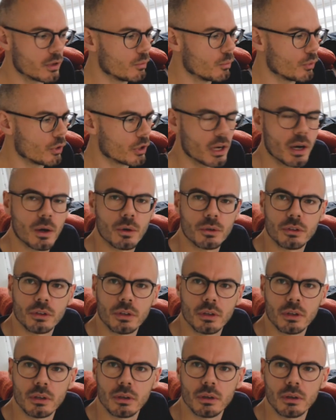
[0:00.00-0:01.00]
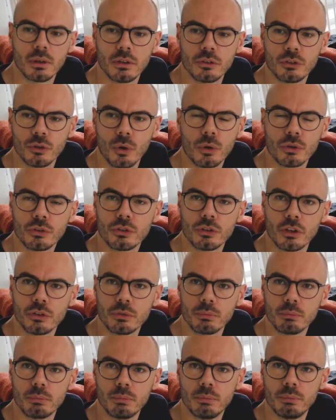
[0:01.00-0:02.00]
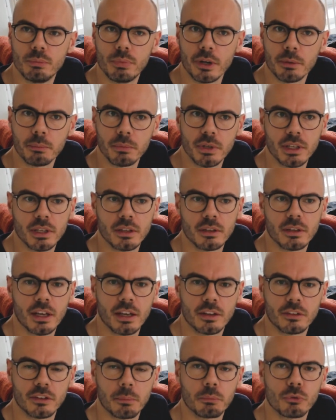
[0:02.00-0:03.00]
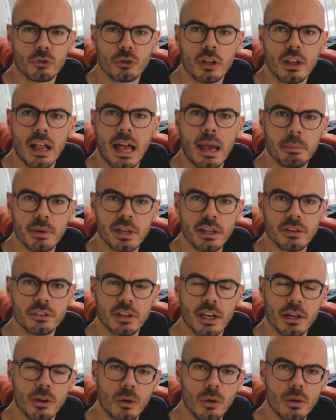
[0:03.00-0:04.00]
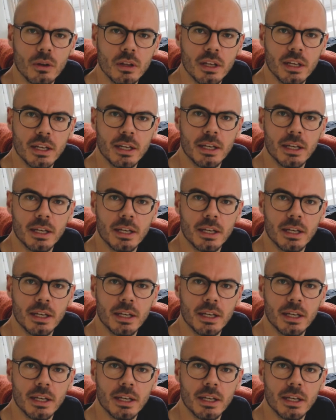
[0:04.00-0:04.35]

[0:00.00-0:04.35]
workout shorts doesn't bring me exceptional happiness at all,